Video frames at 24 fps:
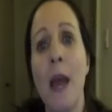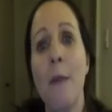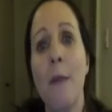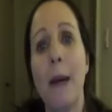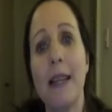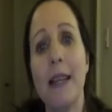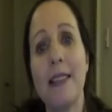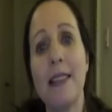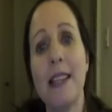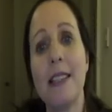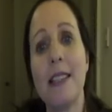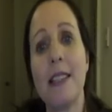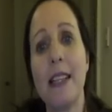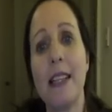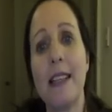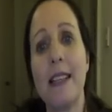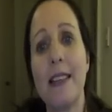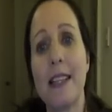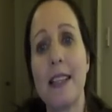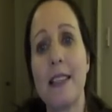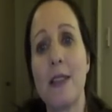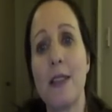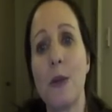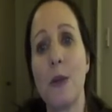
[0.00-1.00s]
But essentially
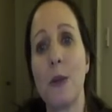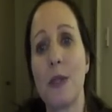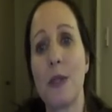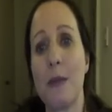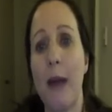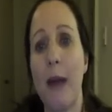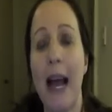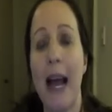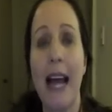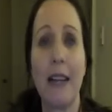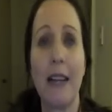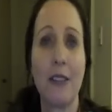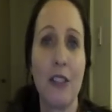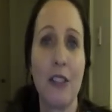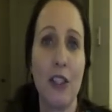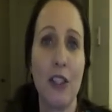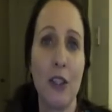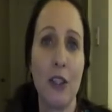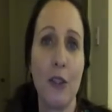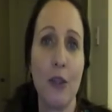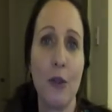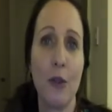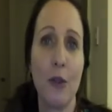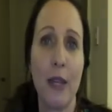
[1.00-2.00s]
this talks about how
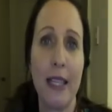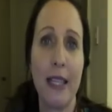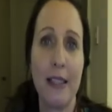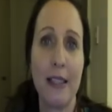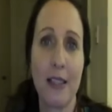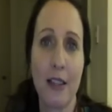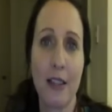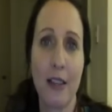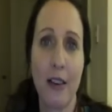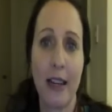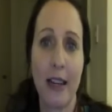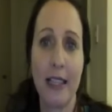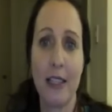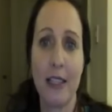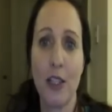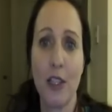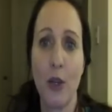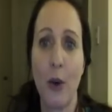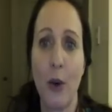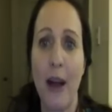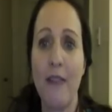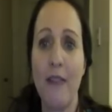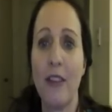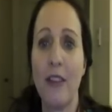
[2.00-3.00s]
to integrate
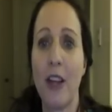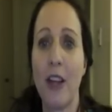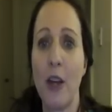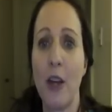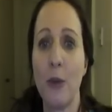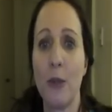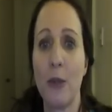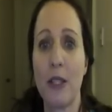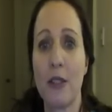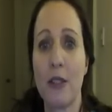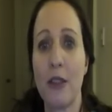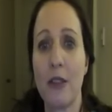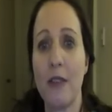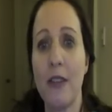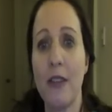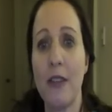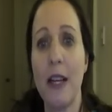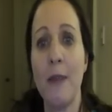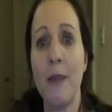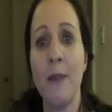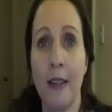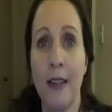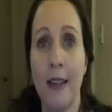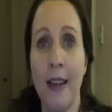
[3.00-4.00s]
your Evernote with Scrivener.